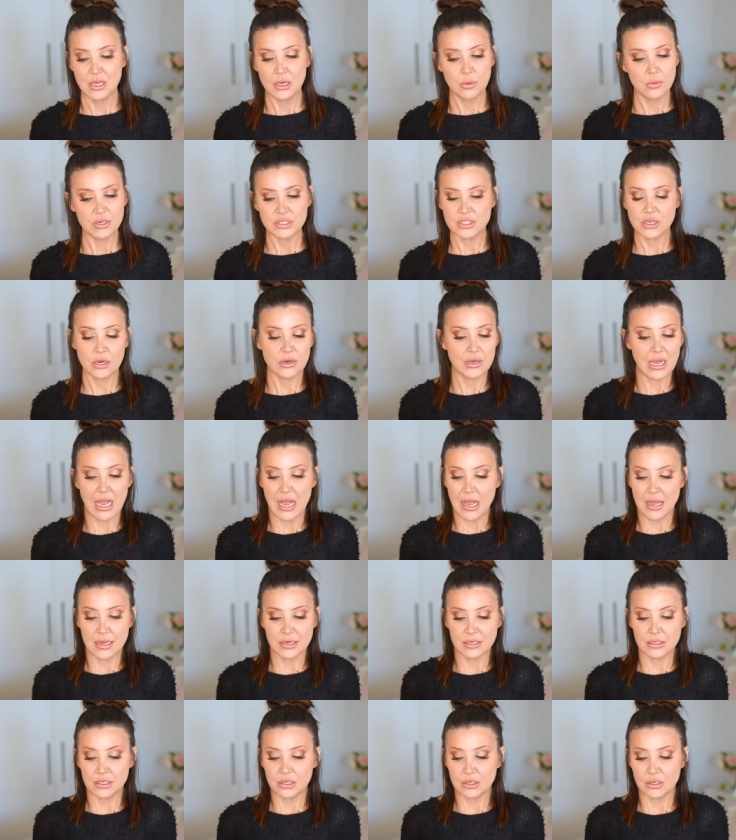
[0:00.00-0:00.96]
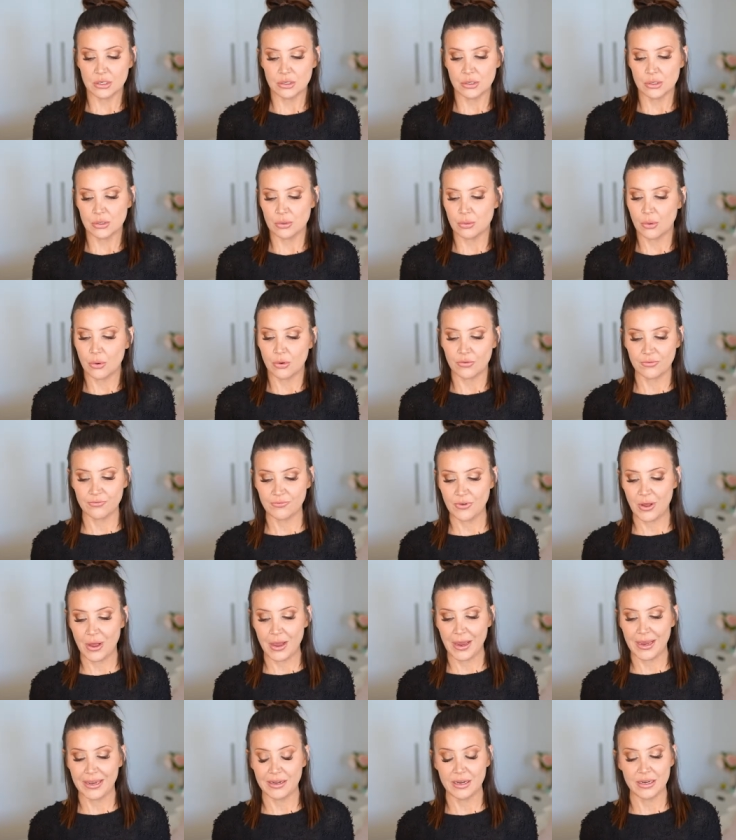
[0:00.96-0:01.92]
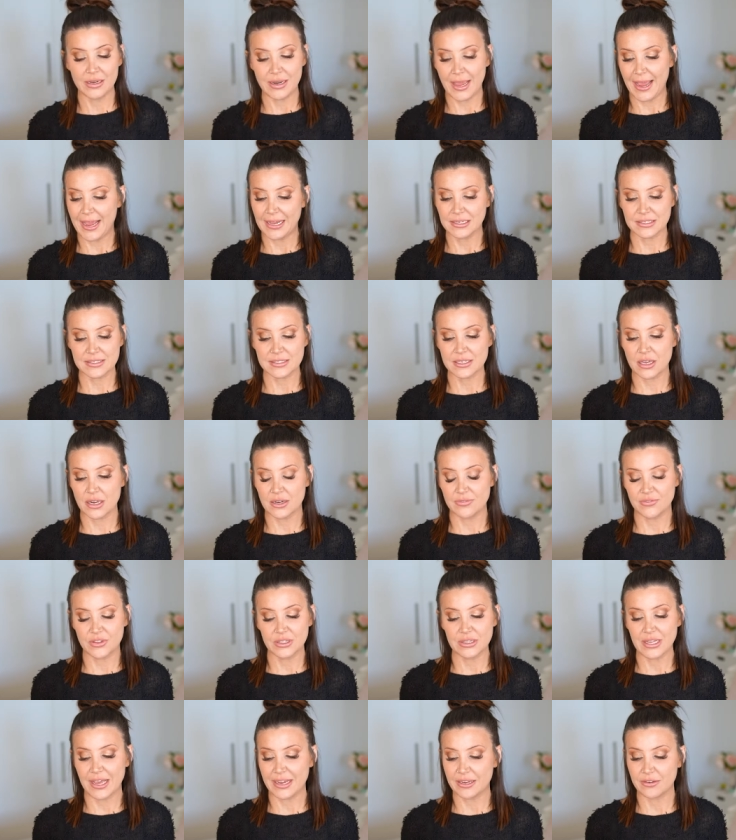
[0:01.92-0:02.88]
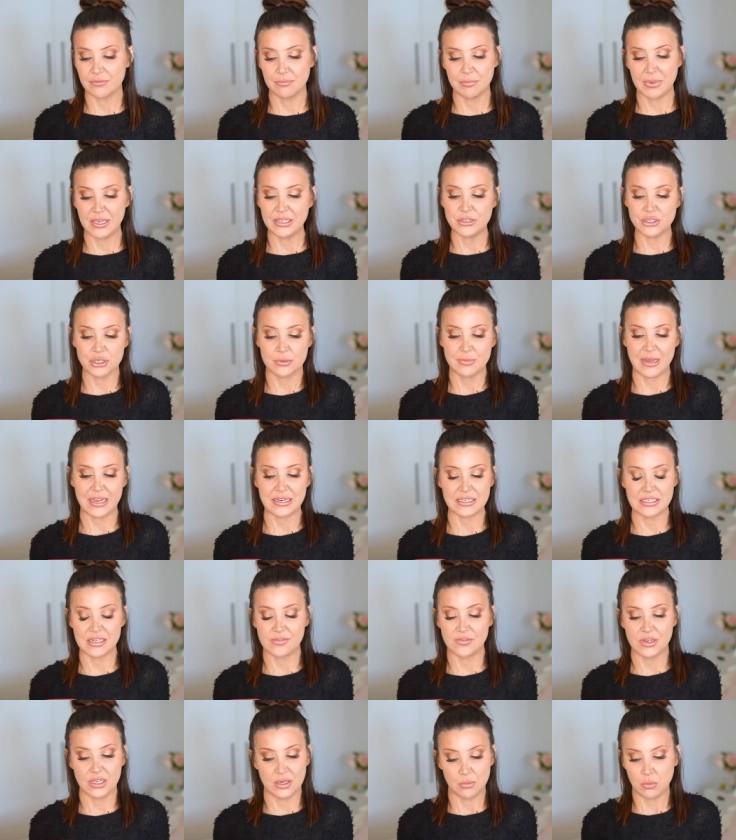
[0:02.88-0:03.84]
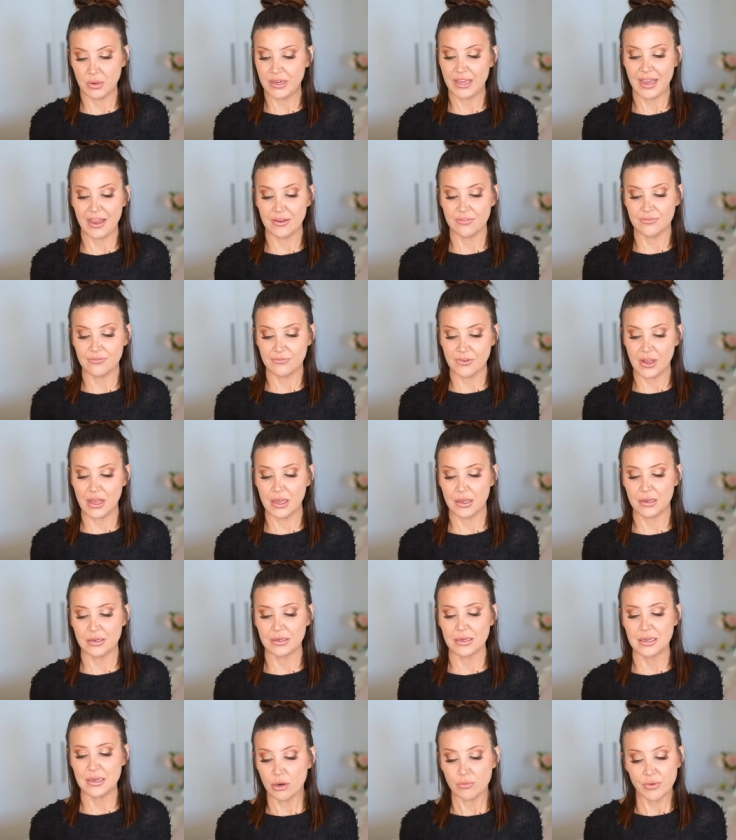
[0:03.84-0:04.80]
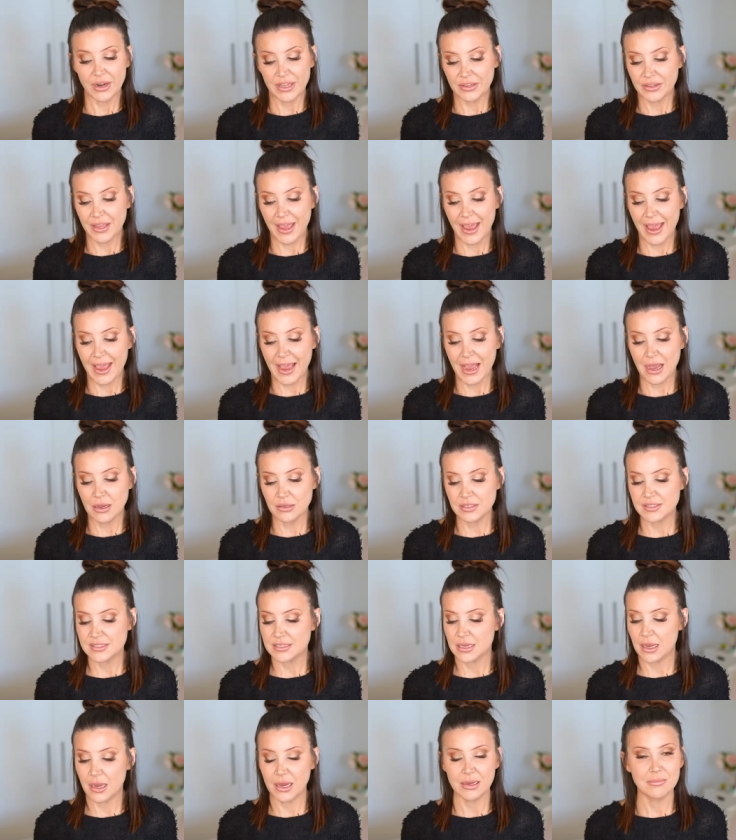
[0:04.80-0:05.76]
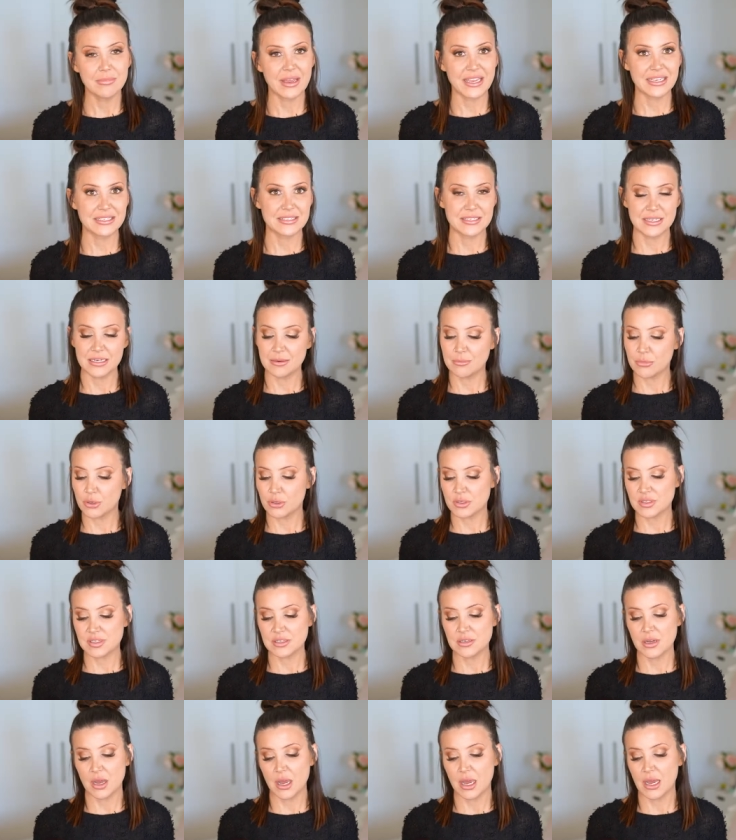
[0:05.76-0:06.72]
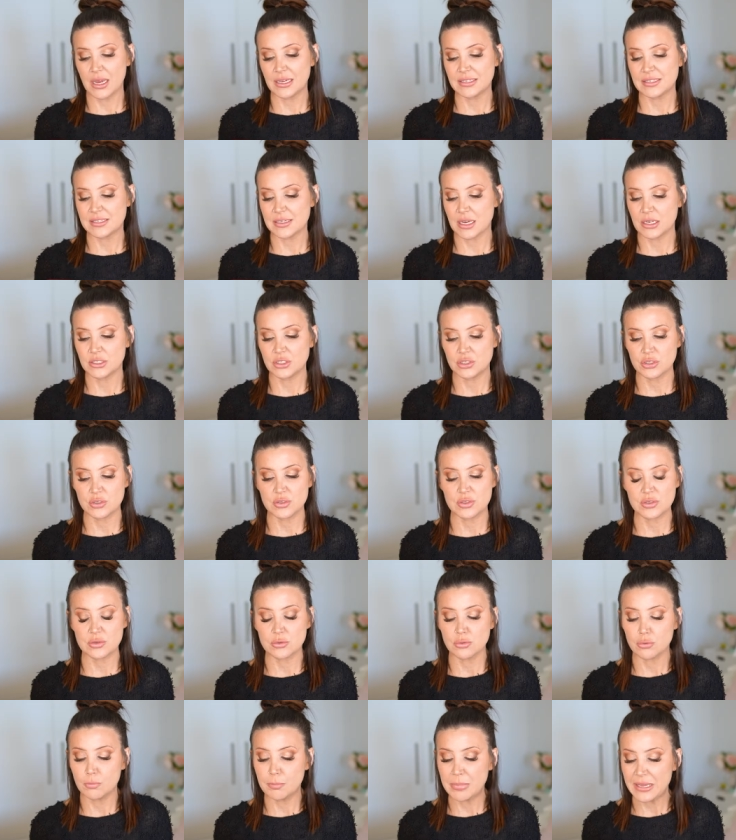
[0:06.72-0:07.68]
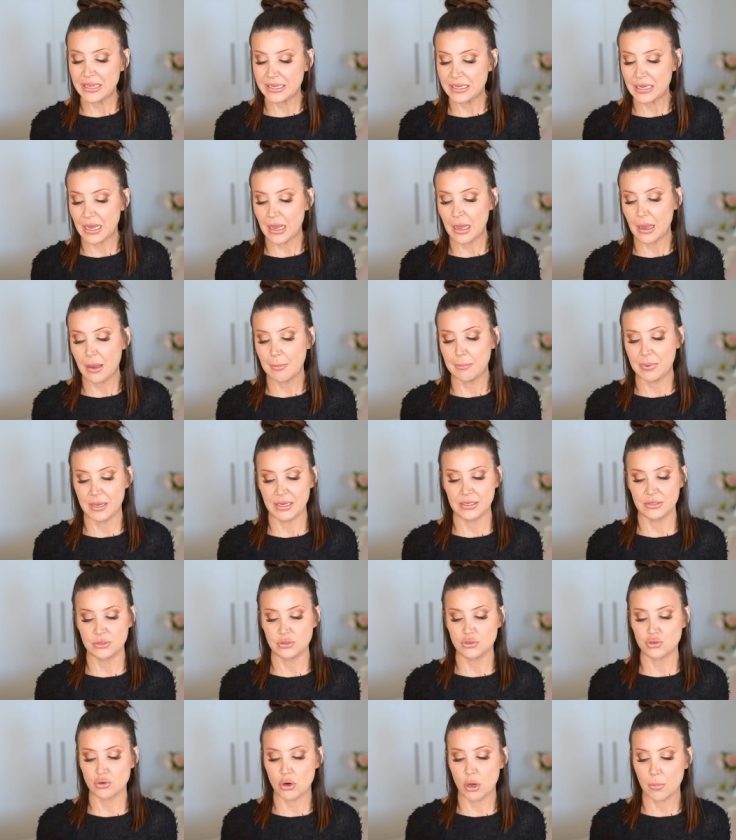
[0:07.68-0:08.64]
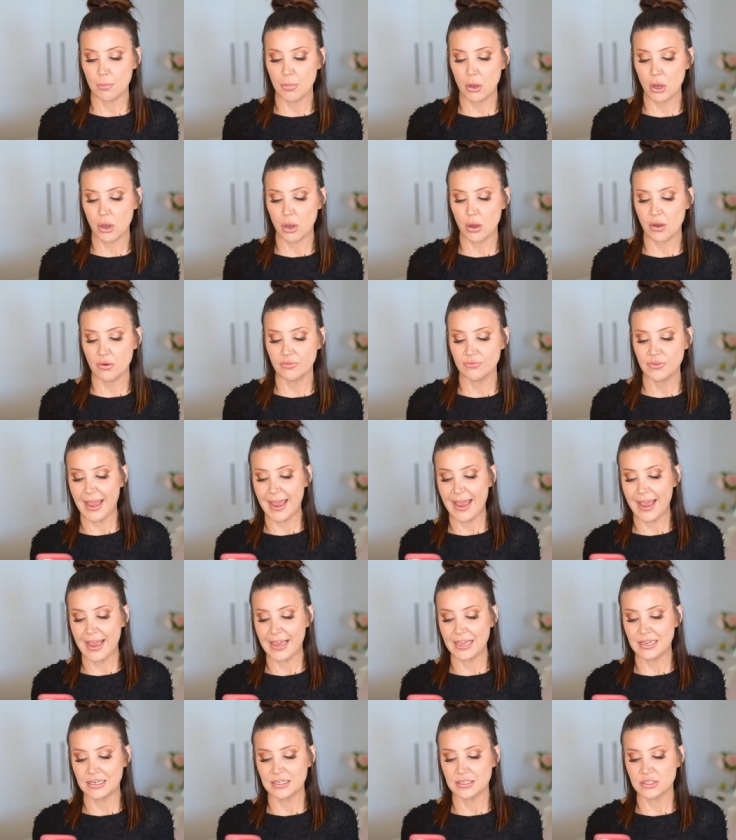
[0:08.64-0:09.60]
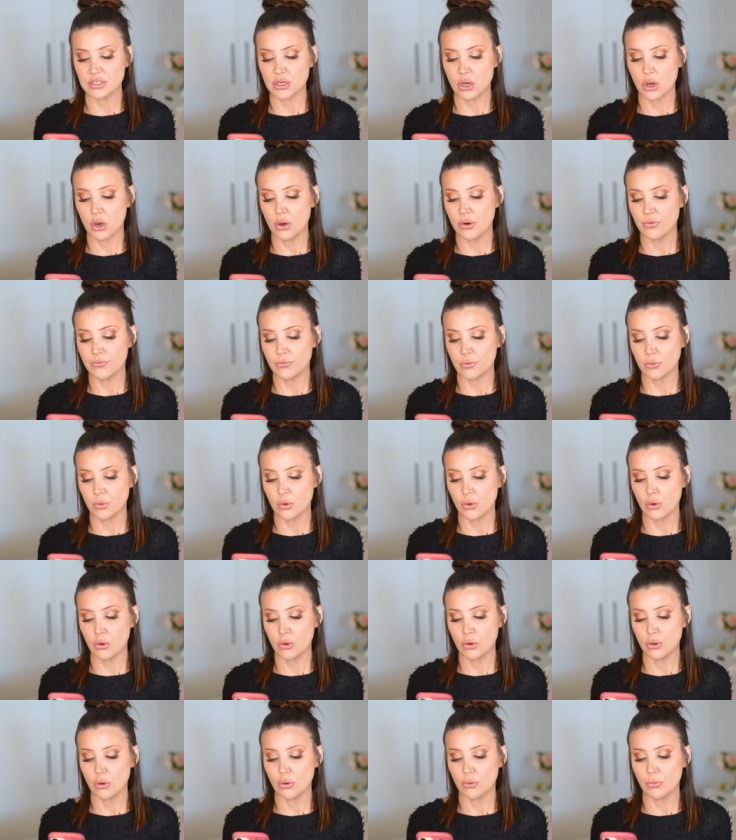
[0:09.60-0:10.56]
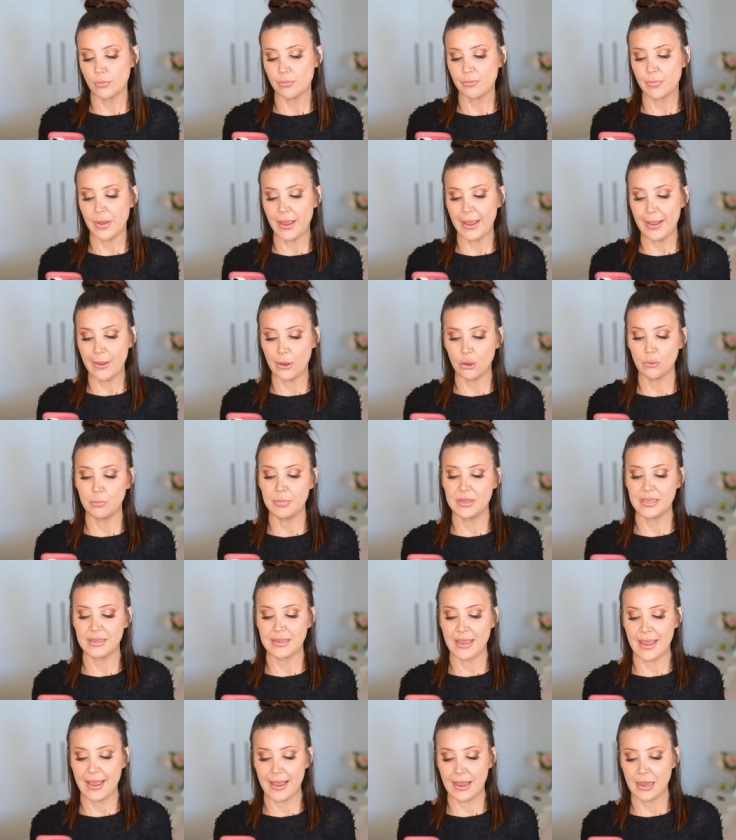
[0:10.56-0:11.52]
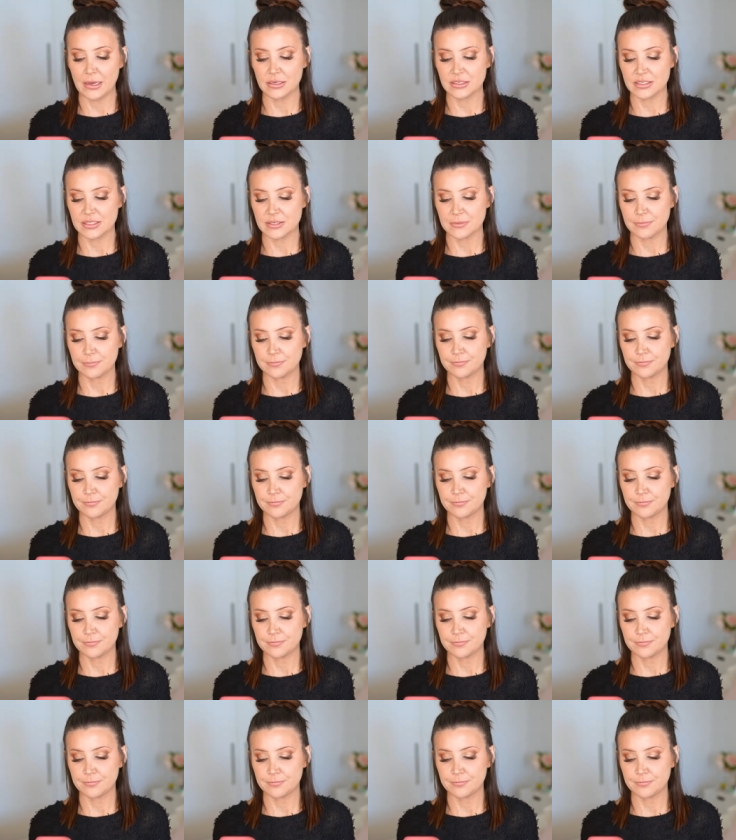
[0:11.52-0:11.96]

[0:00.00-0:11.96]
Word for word: We don't argue or fight, and outside of the lack of bedroom activity, we have fun. Around the house, I make dinner most nights, I do school pickup and drop off, and overall helping out.